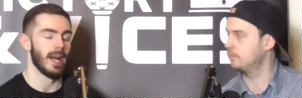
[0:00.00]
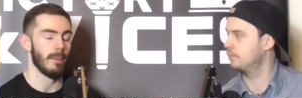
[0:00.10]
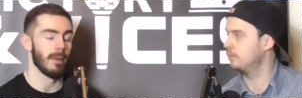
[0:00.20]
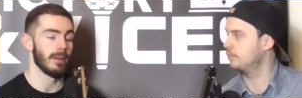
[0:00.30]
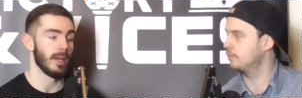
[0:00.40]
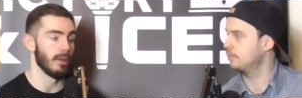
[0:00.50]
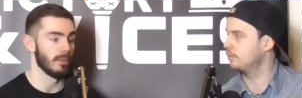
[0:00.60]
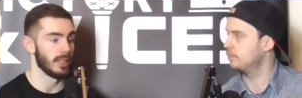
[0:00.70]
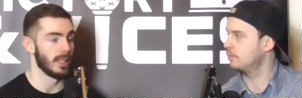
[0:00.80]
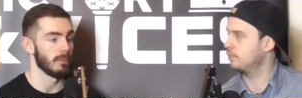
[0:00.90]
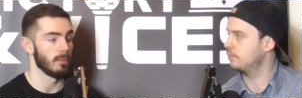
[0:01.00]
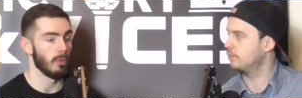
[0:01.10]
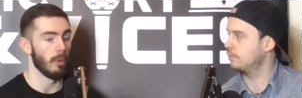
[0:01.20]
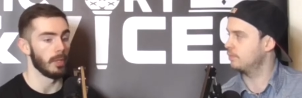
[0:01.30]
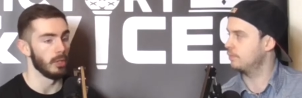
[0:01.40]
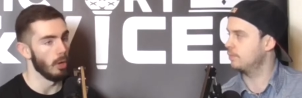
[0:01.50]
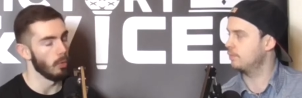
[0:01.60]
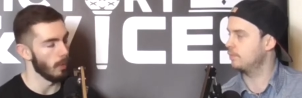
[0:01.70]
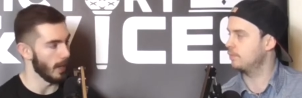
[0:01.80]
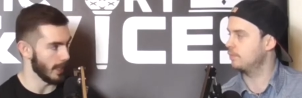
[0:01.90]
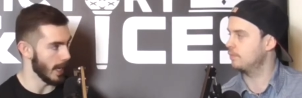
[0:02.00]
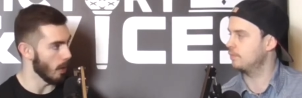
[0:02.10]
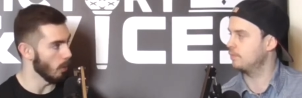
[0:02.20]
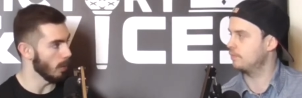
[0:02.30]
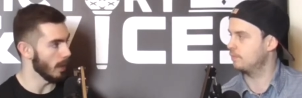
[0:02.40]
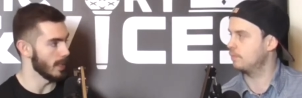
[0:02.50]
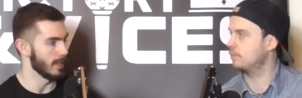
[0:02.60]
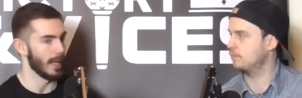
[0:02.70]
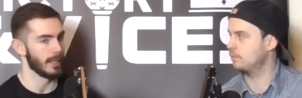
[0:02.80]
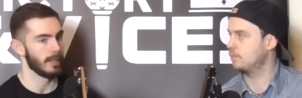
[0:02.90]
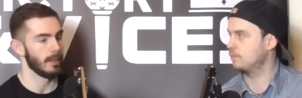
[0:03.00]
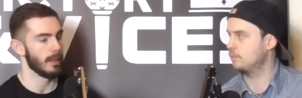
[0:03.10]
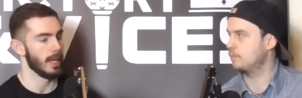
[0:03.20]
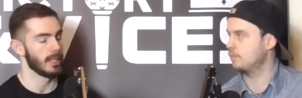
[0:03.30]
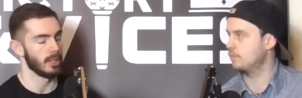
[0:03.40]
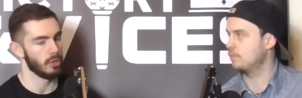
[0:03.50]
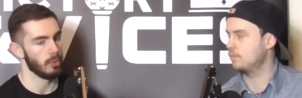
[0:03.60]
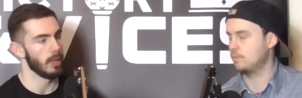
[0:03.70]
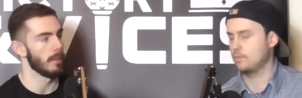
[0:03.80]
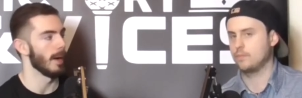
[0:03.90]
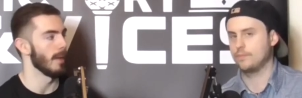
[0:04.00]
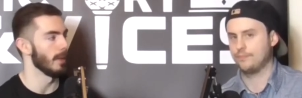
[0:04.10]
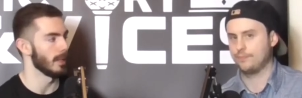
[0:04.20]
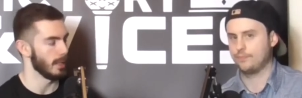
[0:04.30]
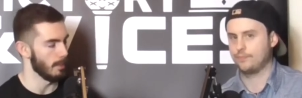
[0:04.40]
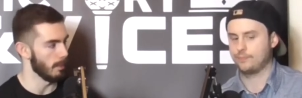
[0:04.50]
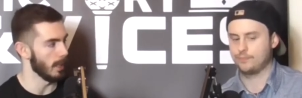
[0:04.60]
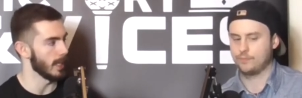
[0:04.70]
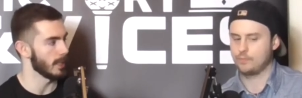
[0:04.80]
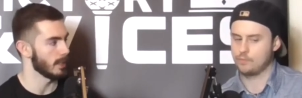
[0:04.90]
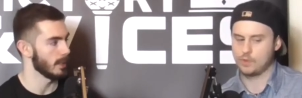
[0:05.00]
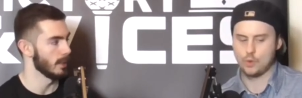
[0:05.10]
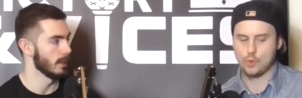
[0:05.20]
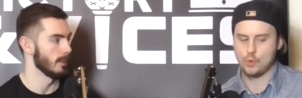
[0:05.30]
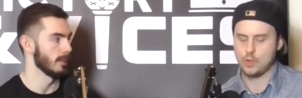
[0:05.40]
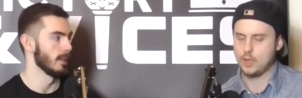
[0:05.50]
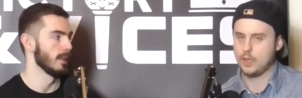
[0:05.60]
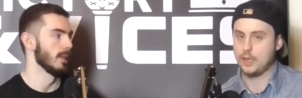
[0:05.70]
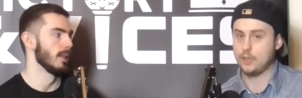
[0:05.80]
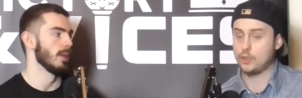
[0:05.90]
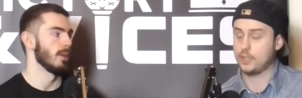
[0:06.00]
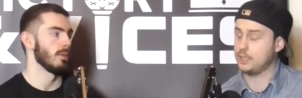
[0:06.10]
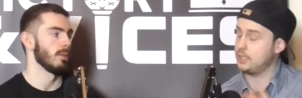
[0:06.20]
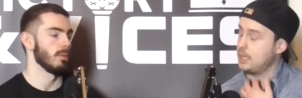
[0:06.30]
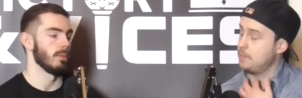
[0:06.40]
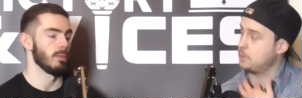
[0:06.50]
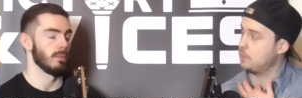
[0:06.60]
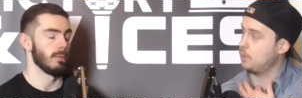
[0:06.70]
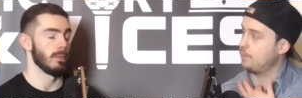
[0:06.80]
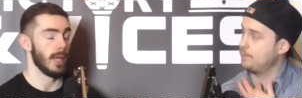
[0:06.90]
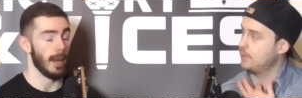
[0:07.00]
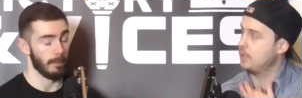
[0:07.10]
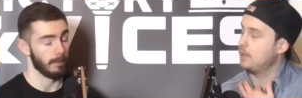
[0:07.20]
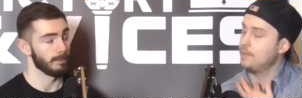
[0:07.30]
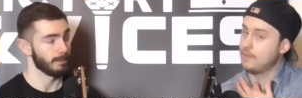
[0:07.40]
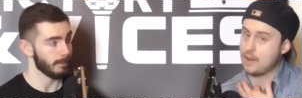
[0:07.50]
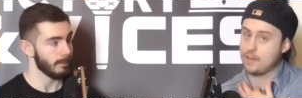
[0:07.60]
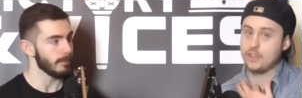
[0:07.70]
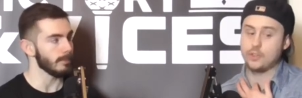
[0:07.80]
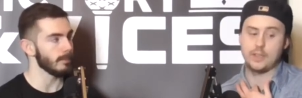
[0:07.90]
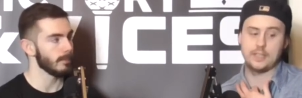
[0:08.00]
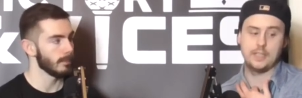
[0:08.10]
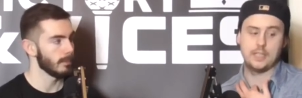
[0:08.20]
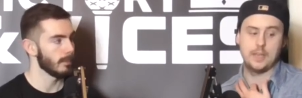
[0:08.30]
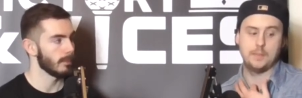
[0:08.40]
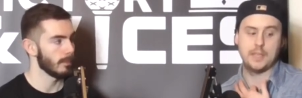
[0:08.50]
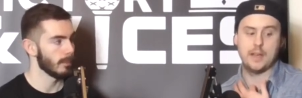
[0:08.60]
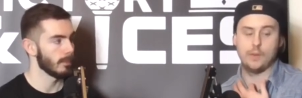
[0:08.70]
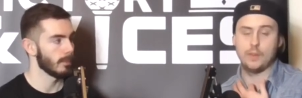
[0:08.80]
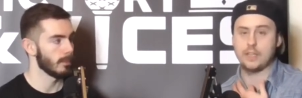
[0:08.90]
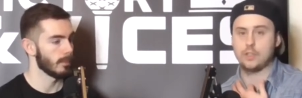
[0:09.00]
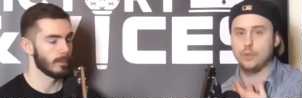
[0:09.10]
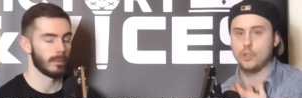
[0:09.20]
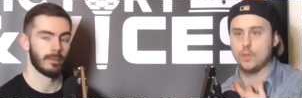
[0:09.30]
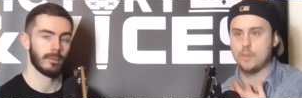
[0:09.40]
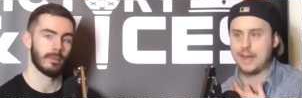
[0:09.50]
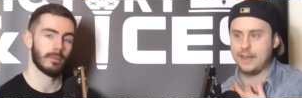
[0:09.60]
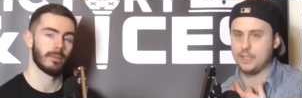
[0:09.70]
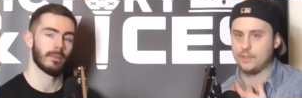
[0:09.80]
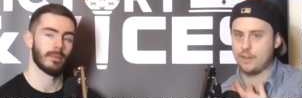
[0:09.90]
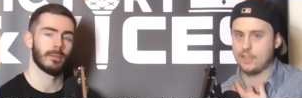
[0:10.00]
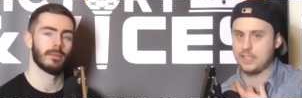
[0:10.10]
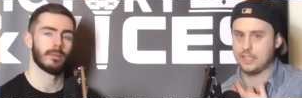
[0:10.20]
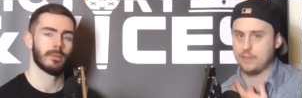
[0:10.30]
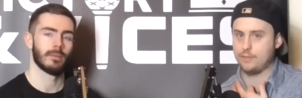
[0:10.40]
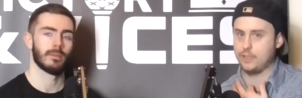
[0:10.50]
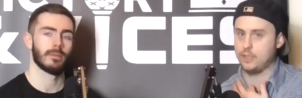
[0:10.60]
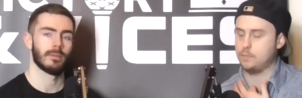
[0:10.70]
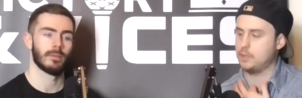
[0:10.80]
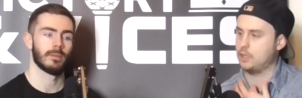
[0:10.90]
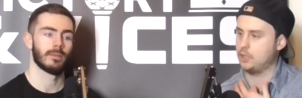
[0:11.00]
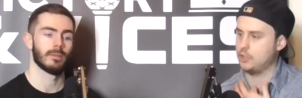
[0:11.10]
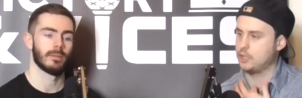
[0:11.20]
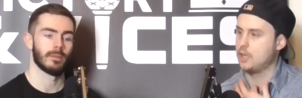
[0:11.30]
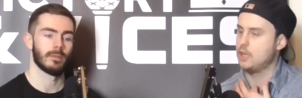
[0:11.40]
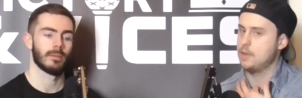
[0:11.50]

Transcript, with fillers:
Speaker 1: Um, obviously, what we know right now is that there's a two-year ban that's in place.
Speaker 2: Interesting times, bro. Yeah. Very interesting times. Now, that two year ban is very significant because